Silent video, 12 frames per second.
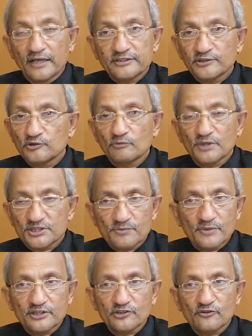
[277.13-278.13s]
I think you're
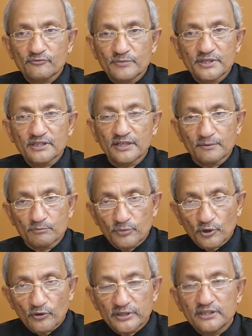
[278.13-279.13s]
much better off being
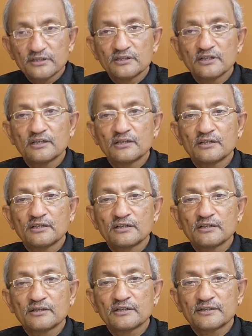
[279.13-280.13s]
employed
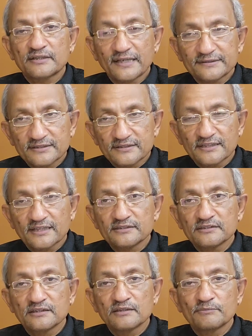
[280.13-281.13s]
rather
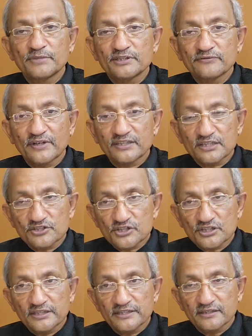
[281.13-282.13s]
than being
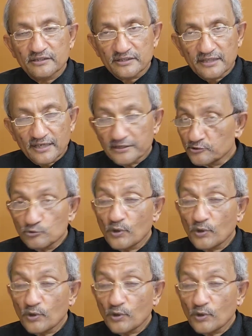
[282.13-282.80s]
financially retired.